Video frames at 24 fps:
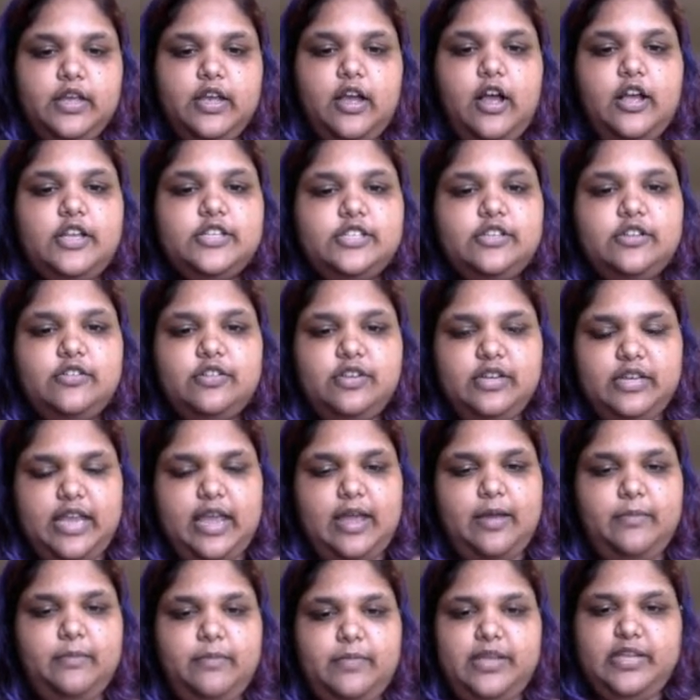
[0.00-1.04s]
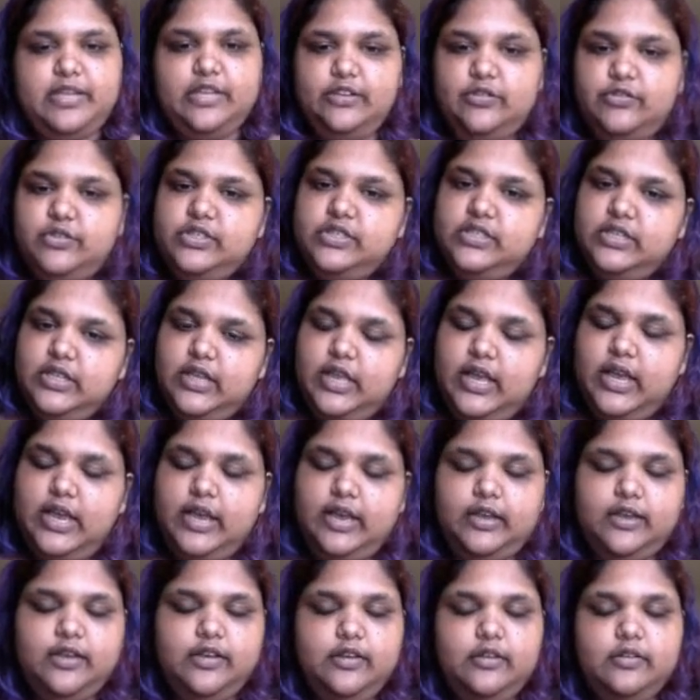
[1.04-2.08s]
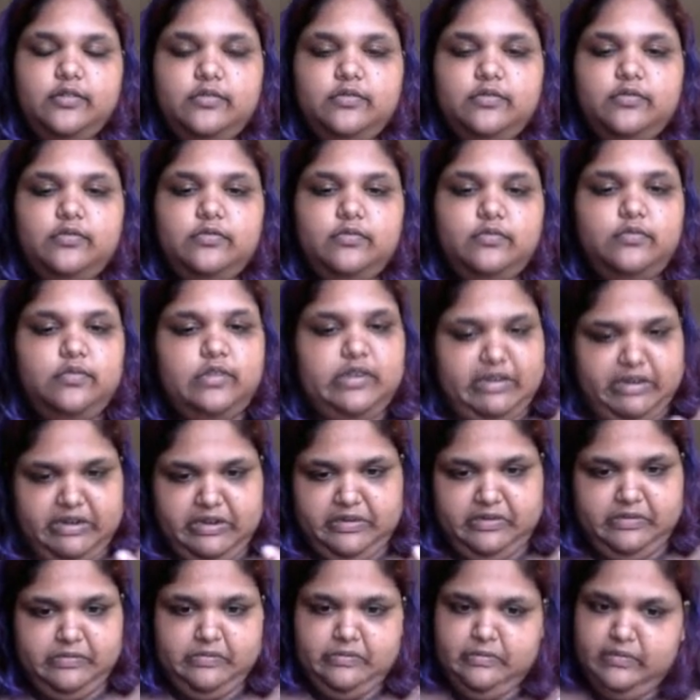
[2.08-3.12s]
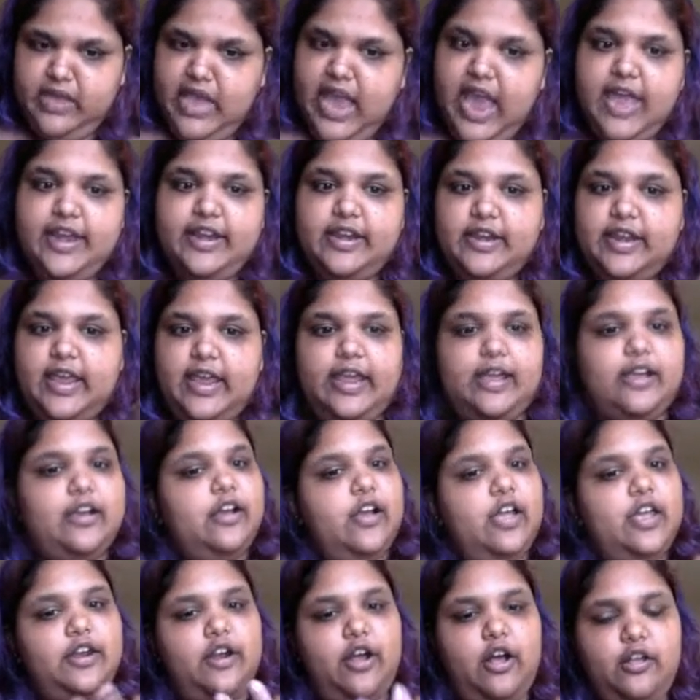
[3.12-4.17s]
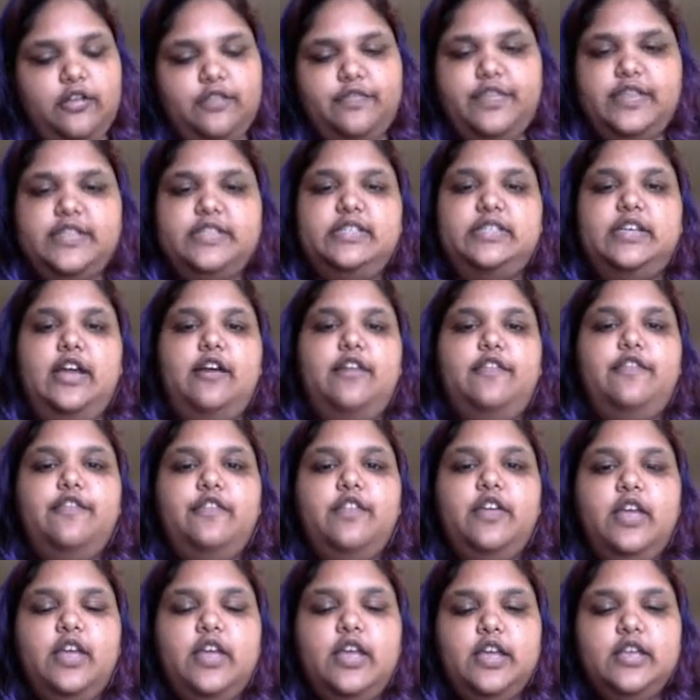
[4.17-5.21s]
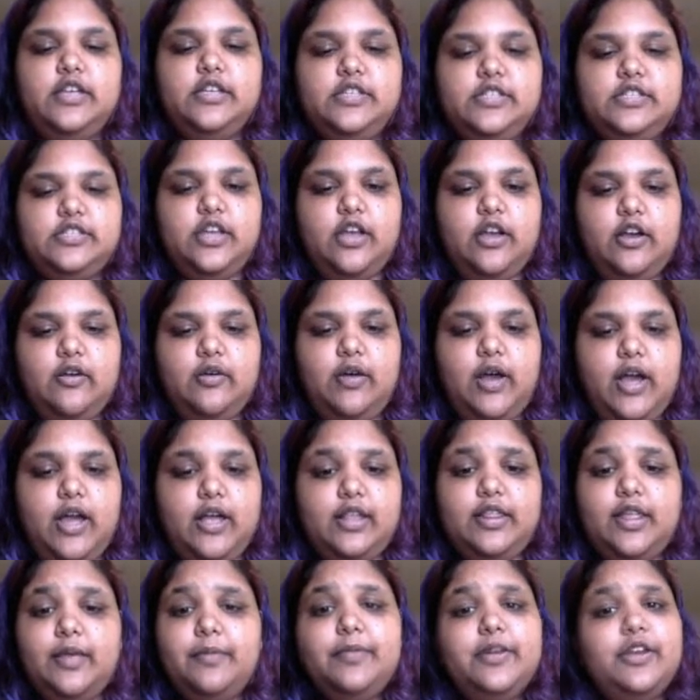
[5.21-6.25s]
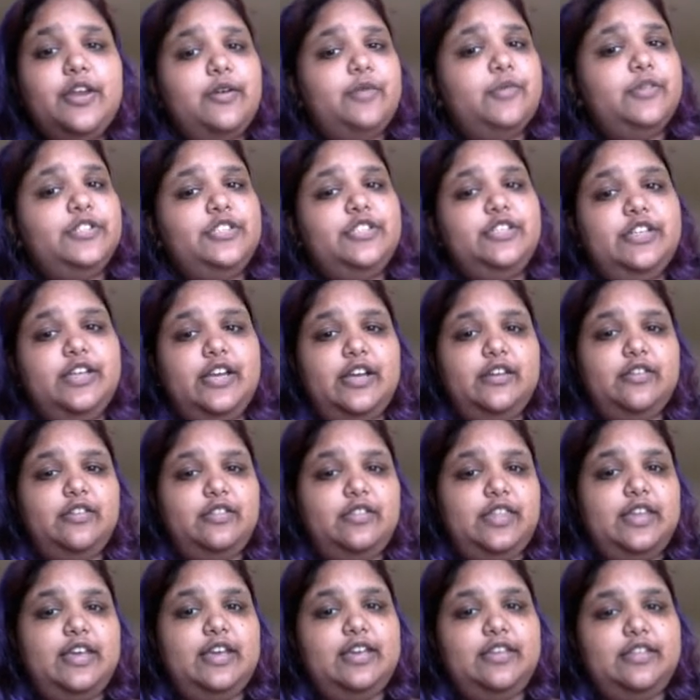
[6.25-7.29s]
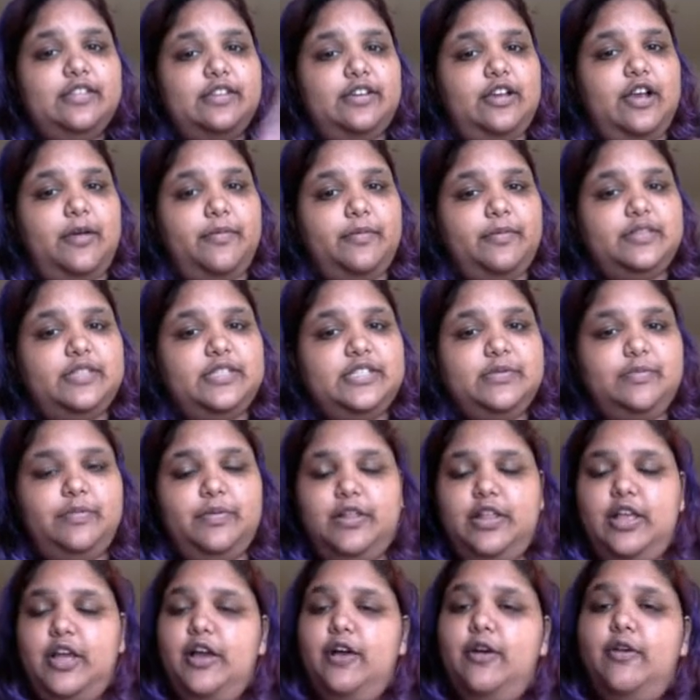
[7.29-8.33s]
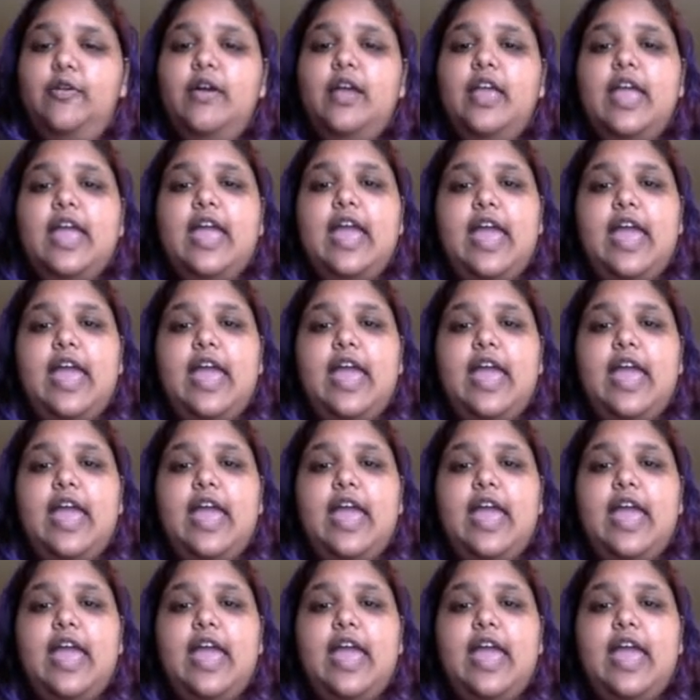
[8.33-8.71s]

Also to get me used to, like, editing and all of this stuff. So let me know what you think in the comments below.